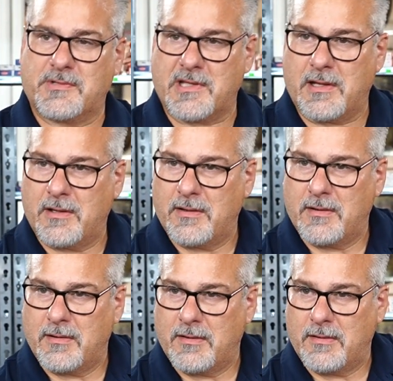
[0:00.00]
What is that?
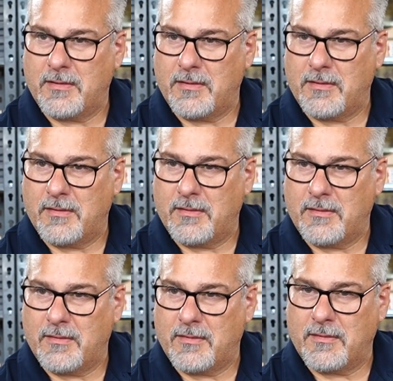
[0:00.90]
That's a
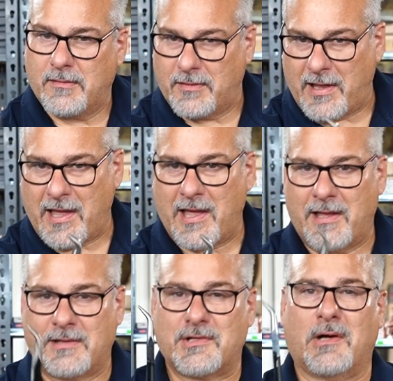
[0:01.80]
45. Ah,
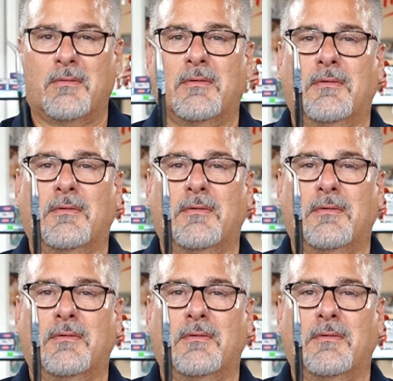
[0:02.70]
Joe?